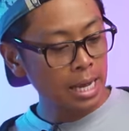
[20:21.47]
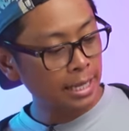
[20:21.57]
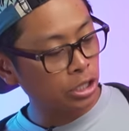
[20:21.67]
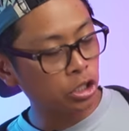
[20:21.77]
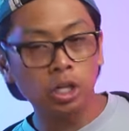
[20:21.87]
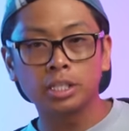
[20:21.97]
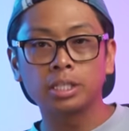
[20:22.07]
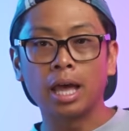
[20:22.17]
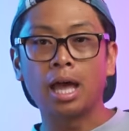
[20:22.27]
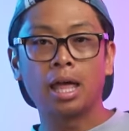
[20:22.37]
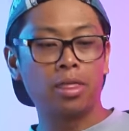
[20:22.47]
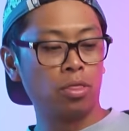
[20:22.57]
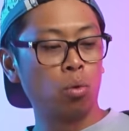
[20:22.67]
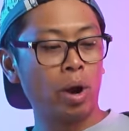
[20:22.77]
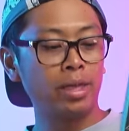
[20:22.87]
It's just
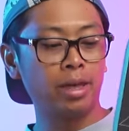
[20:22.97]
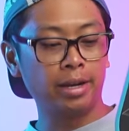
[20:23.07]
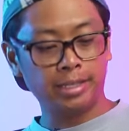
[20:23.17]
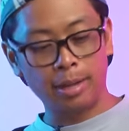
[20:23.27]
the way that it